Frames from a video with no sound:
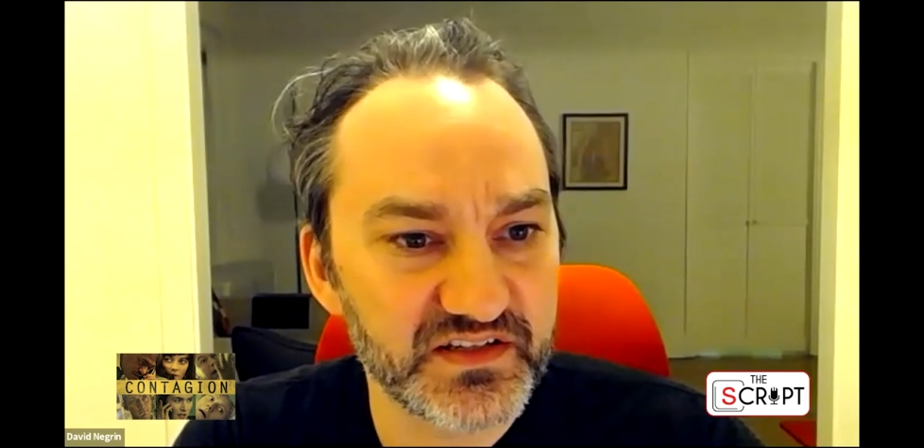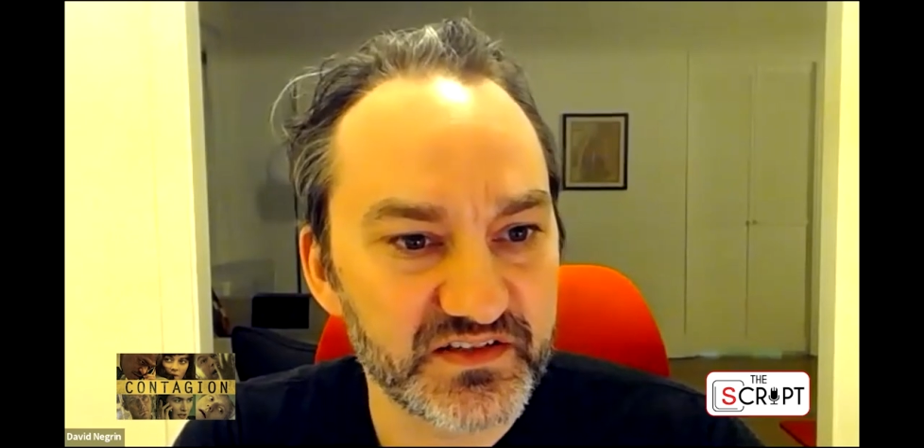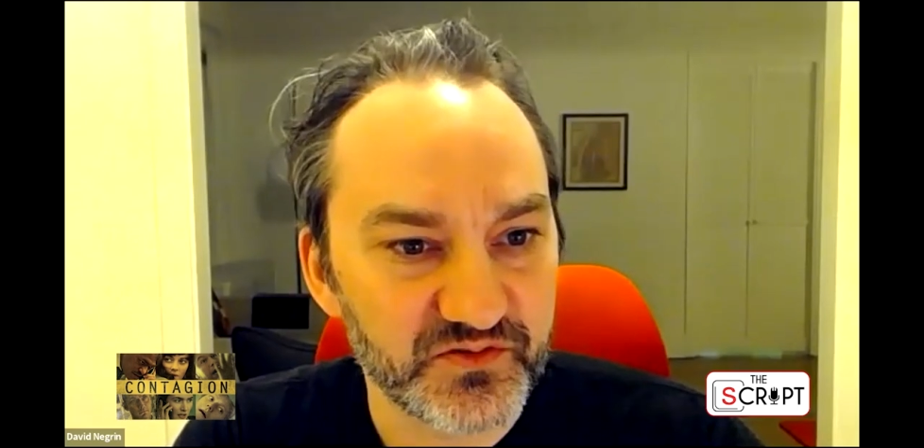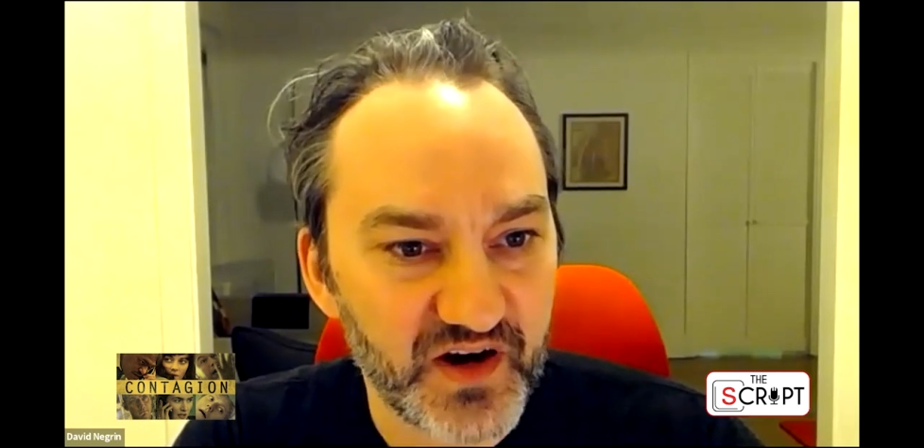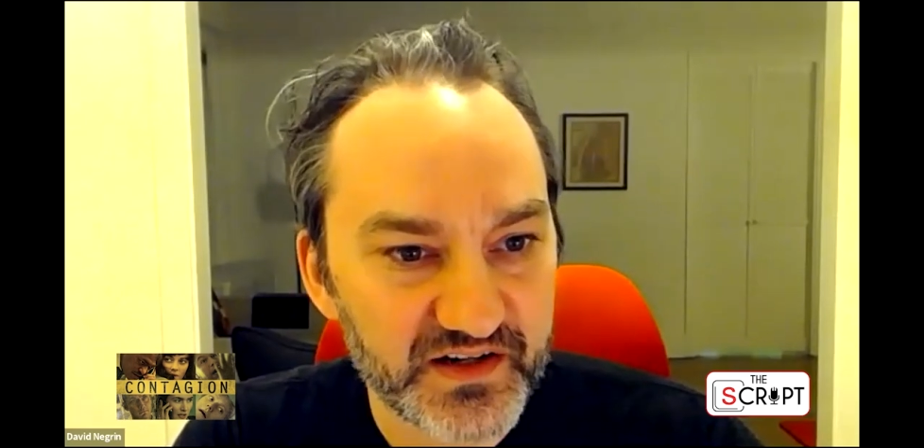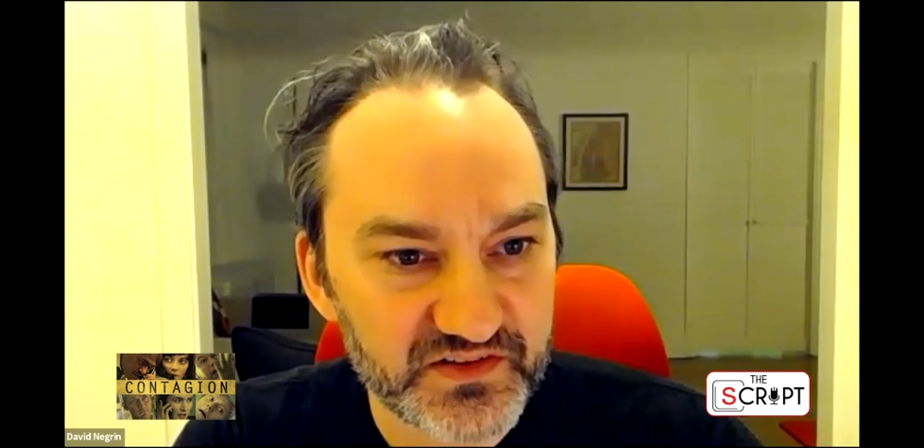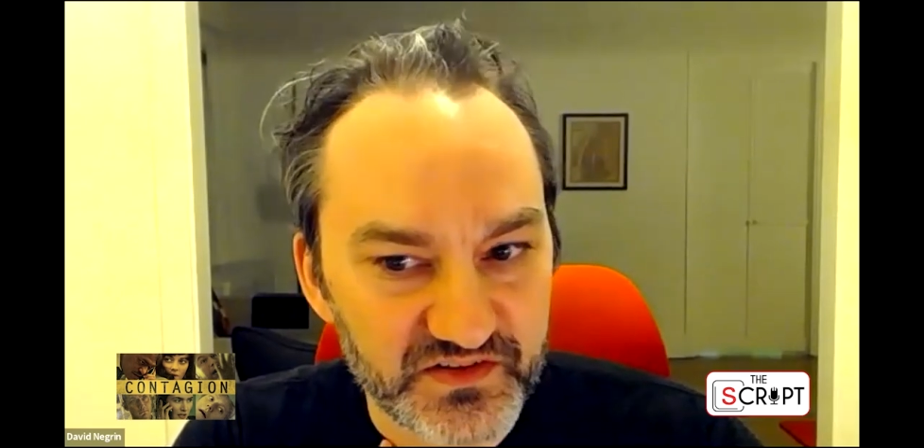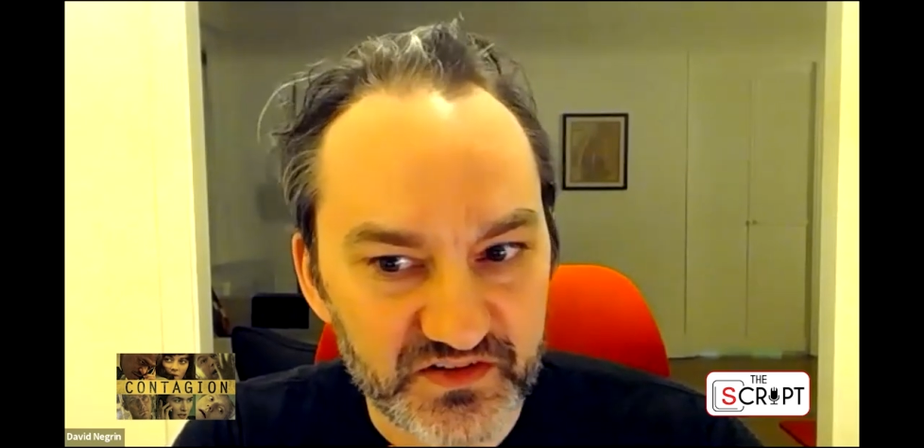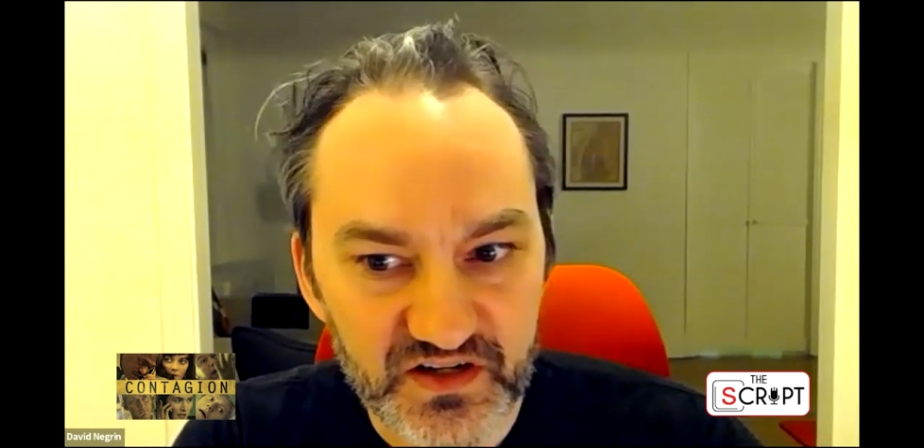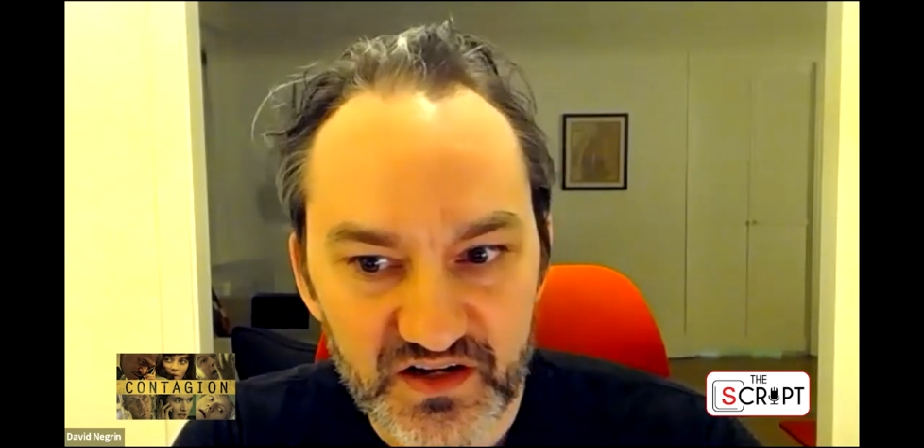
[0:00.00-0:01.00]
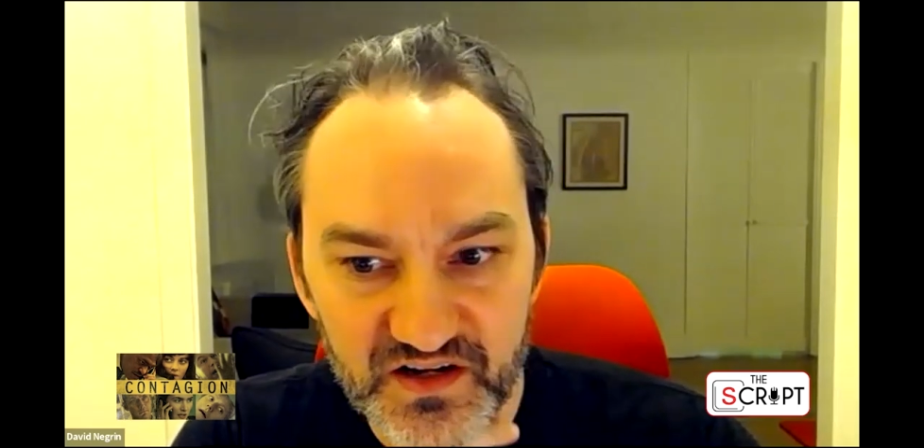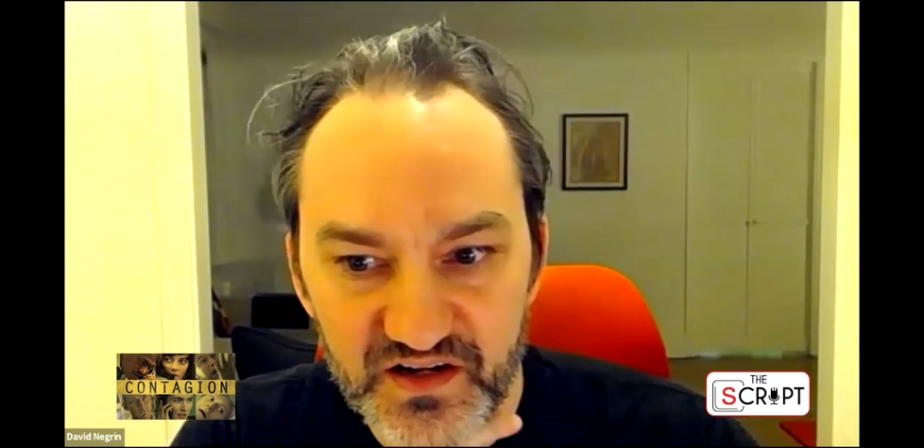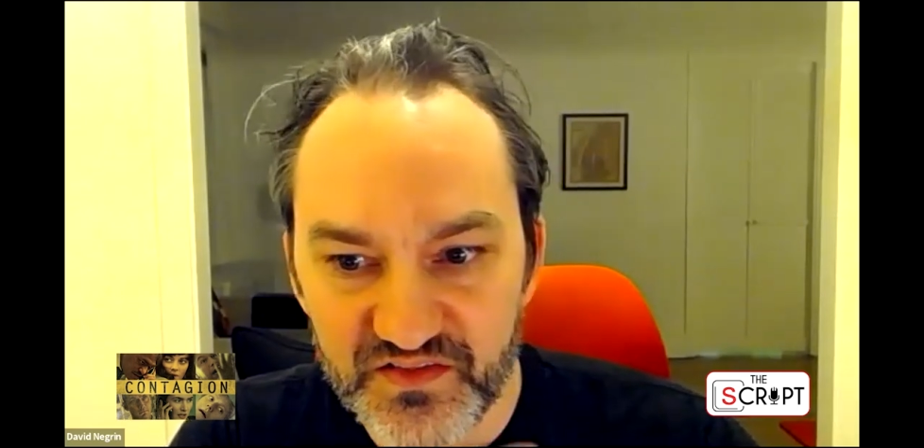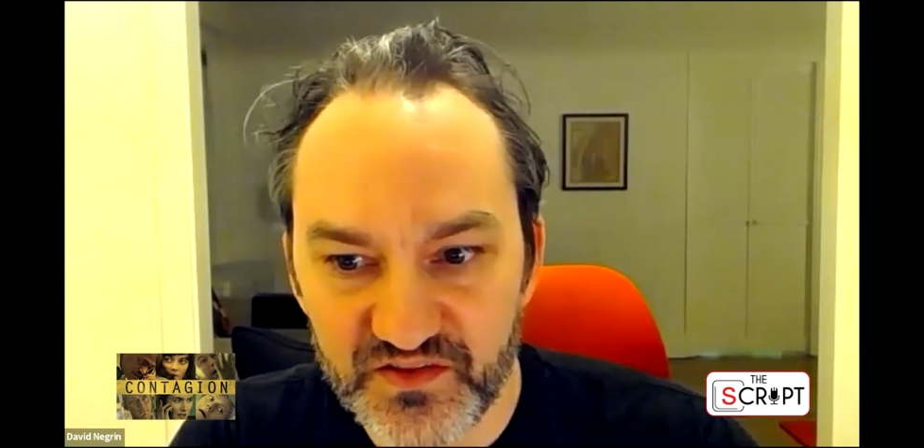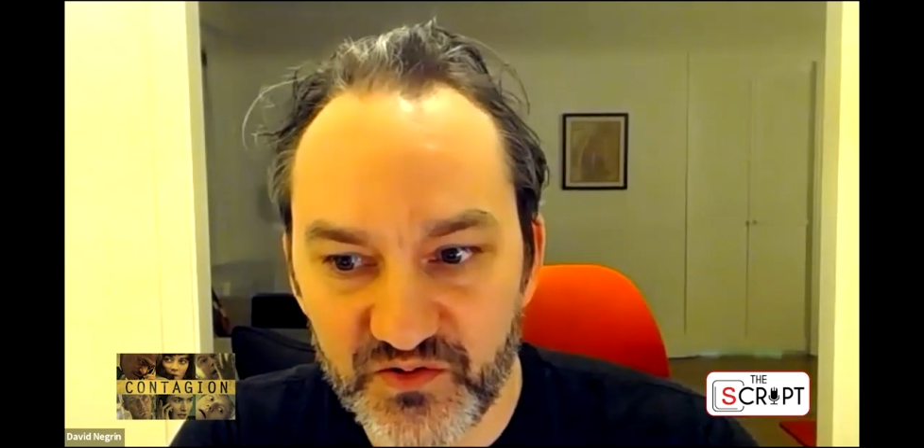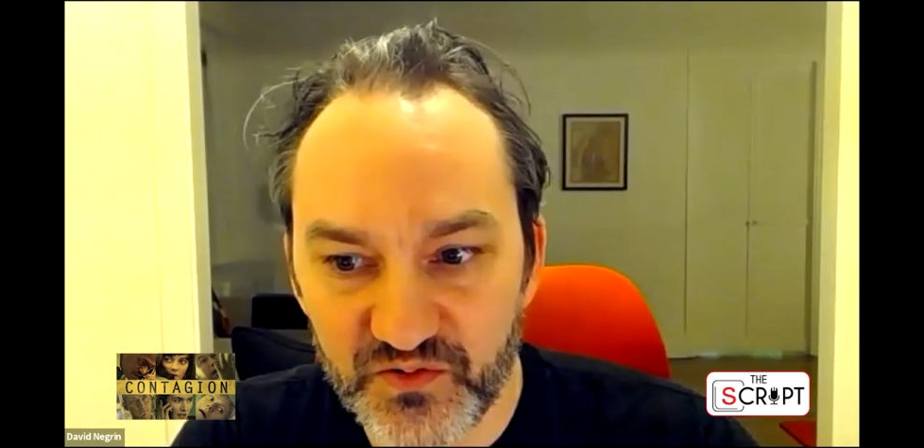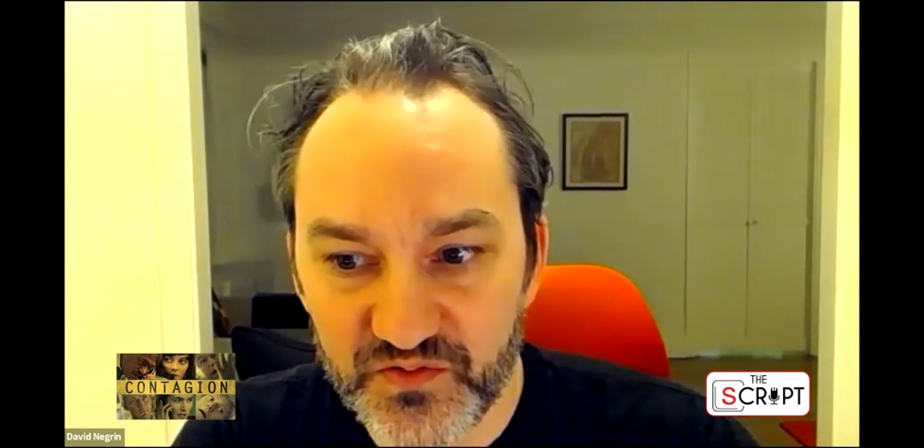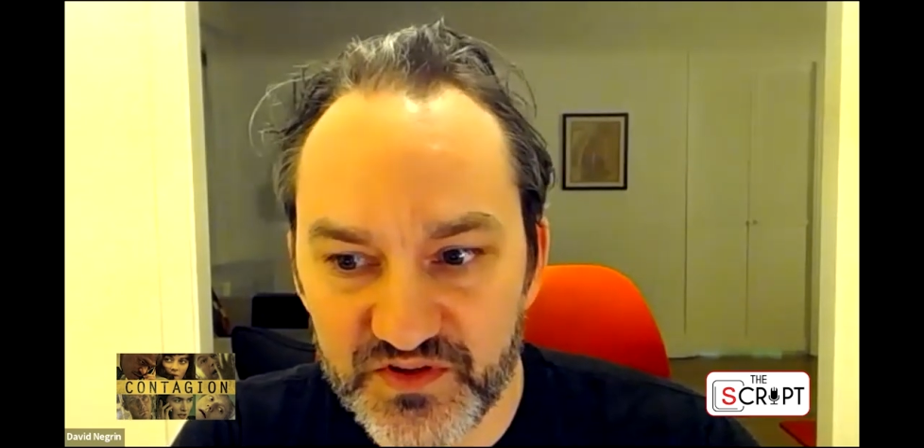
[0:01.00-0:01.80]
director. The whole,